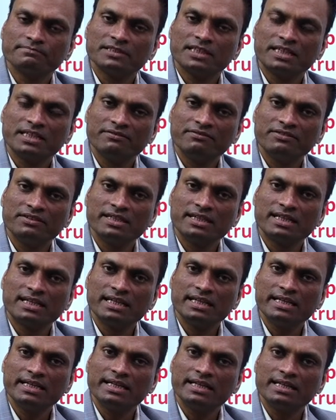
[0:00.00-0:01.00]

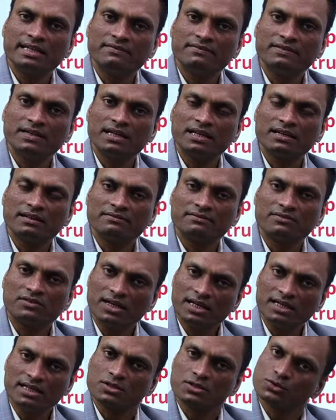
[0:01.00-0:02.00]
Definitely India will have,
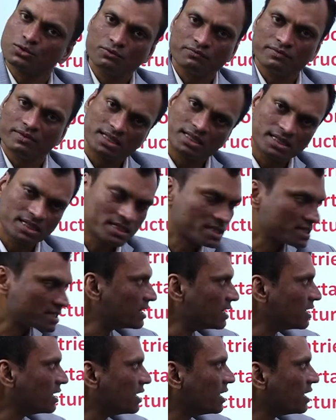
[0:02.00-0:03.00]
right? So with this,
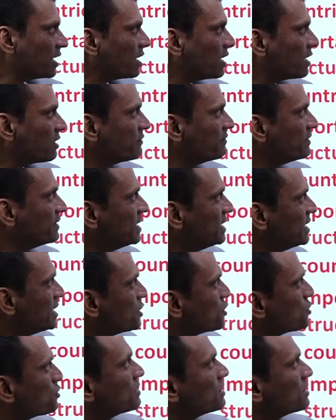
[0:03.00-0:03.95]
we need to